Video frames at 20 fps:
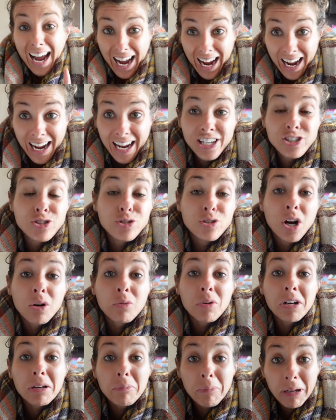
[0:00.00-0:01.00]
I do not
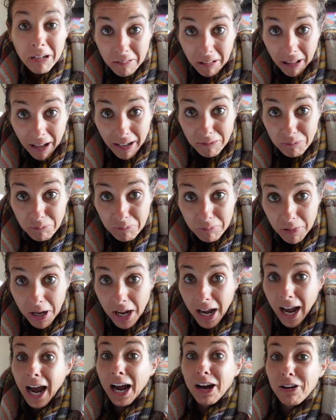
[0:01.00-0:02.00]
recommend that.
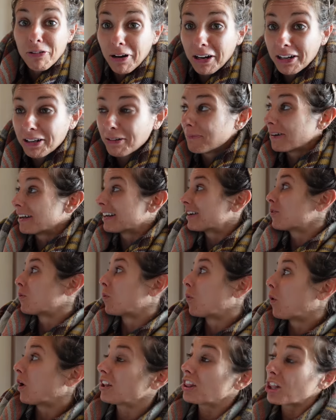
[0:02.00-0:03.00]
I
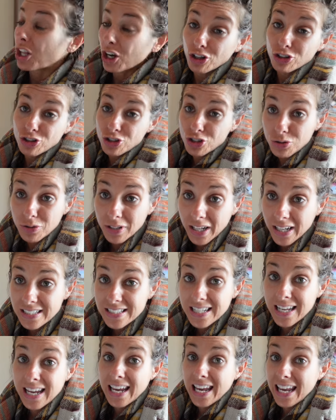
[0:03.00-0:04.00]
recommend one large
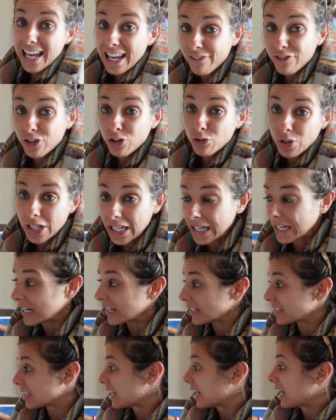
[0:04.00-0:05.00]
suitcase if you need
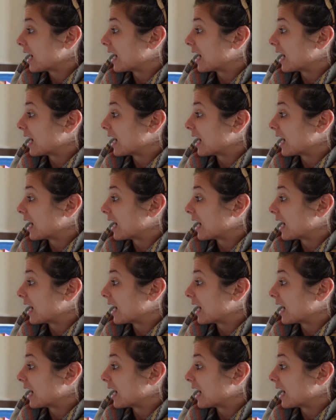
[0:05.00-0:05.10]
it,